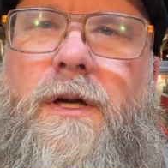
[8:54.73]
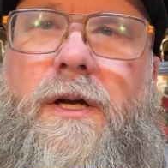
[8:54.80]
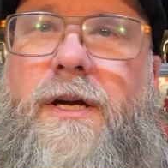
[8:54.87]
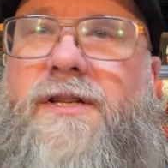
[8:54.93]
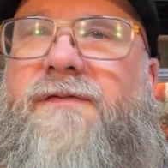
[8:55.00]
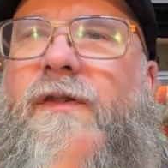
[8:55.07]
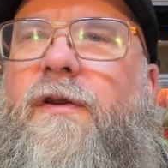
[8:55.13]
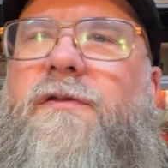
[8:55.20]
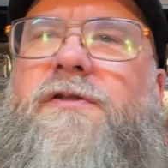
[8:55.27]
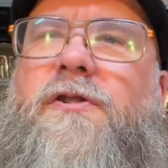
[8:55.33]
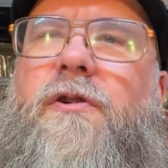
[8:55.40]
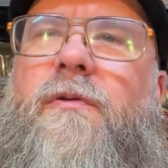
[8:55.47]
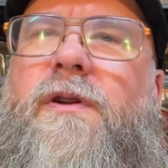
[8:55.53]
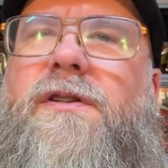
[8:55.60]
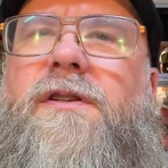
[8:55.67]
As far as
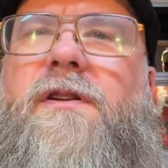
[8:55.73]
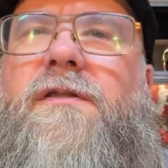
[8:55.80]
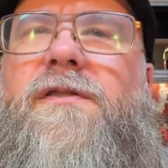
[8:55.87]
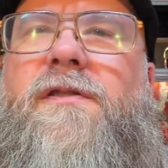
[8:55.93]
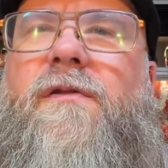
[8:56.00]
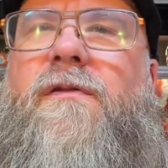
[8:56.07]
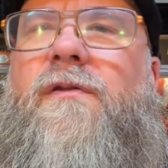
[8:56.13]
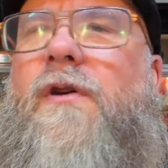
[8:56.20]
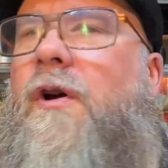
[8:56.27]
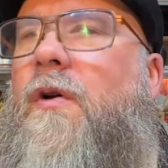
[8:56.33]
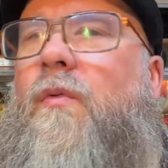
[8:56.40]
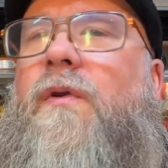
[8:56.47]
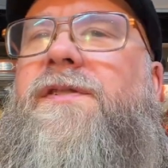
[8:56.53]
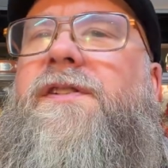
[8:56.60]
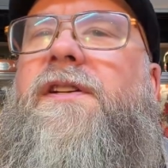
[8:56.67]
Chewie is concerned,
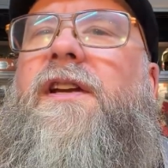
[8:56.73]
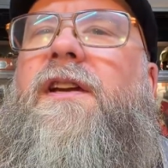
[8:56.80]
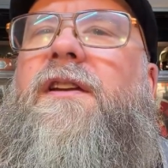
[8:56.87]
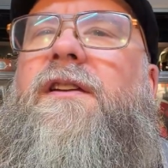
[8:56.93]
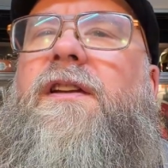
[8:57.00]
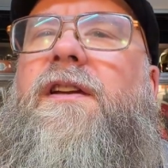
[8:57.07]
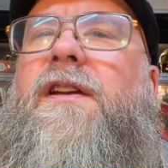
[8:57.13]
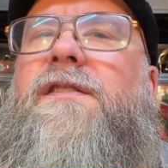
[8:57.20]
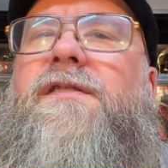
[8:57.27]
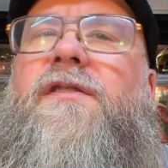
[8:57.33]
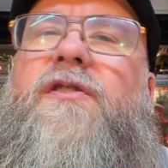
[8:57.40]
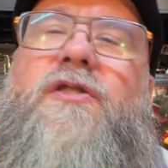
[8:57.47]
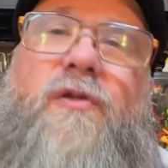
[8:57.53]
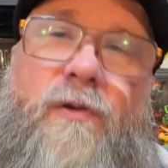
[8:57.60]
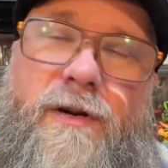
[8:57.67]
once again he gets the
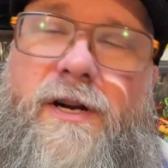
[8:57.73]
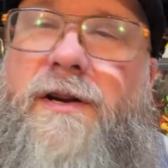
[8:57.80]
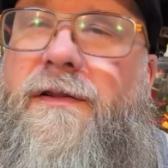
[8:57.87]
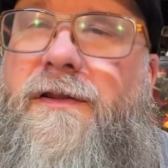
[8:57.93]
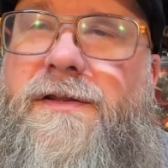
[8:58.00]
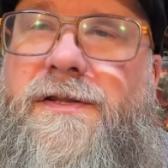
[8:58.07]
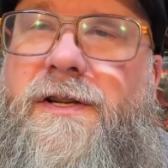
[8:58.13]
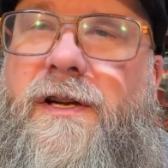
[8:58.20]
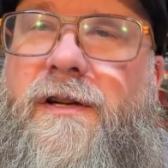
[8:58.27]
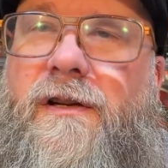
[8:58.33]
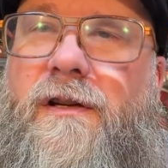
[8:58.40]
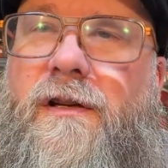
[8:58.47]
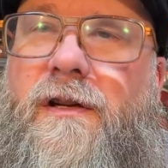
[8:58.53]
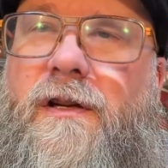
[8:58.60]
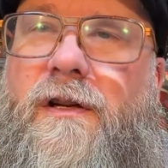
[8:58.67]
short end of the stick.
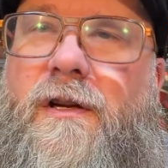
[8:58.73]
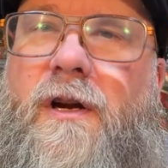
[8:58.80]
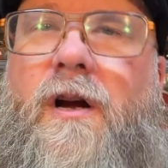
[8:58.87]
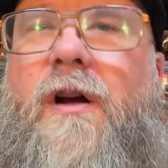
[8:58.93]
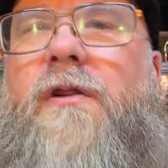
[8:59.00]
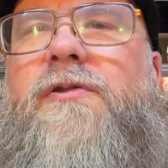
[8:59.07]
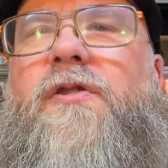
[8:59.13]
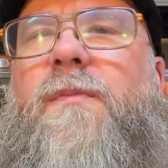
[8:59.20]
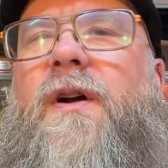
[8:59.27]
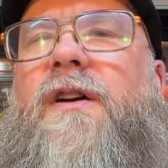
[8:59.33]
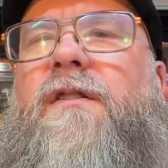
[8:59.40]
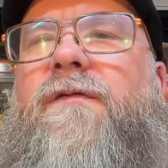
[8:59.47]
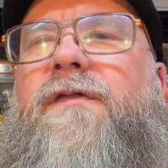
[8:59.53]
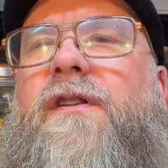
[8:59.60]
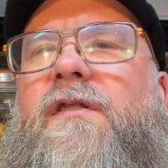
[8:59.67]
All
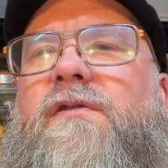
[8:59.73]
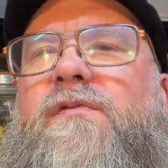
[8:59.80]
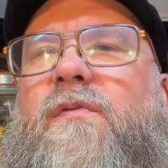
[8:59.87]
Chewbacca figures